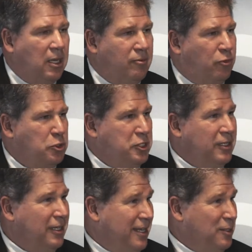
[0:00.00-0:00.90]

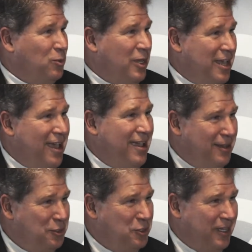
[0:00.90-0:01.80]
Unfortunately, as we
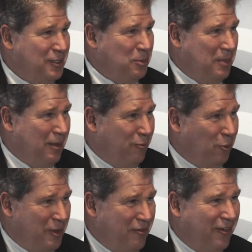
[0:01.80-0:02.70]
age and get to about
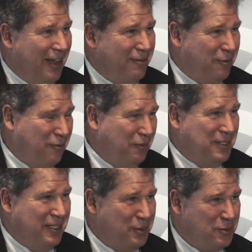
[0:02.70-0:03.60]
45 or
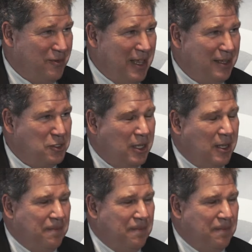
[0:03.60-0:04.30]
50 years of age,